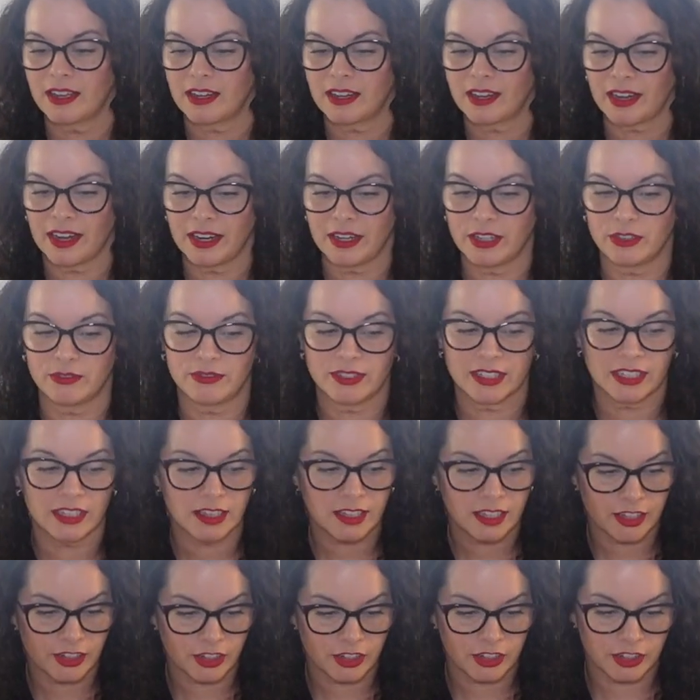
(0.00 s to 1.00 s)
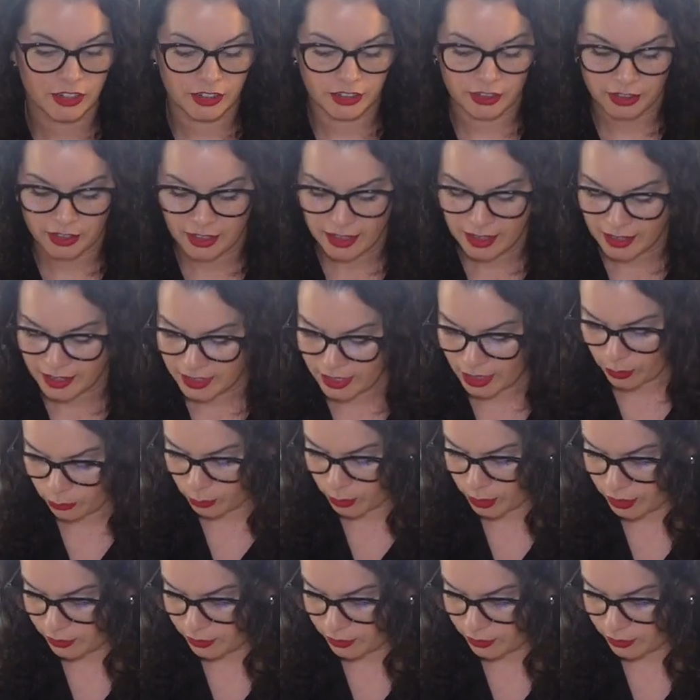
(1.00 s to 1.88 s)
kind of declutter, get rid